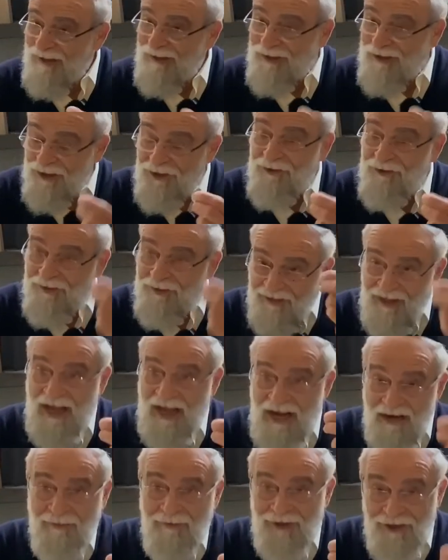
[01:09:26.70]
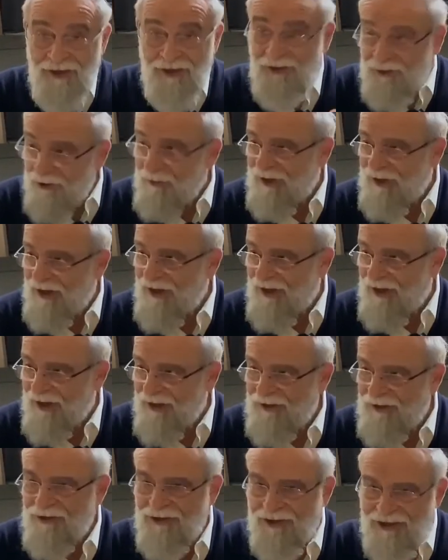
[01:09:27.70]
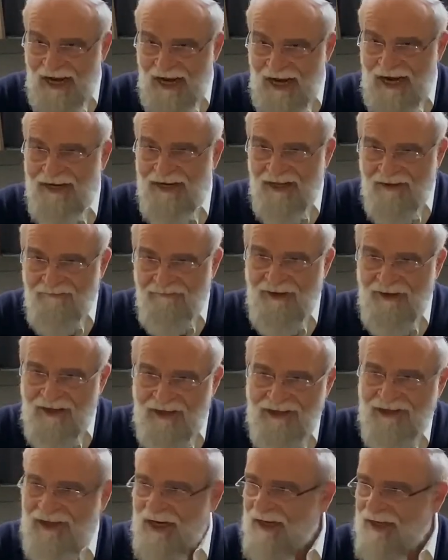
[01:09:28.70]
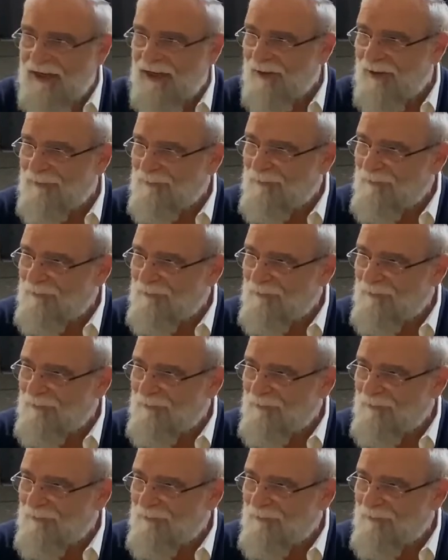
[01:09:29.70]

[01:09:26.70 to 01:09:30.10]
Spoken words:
Did you think what you're doing here? You're standing in front of Sinai.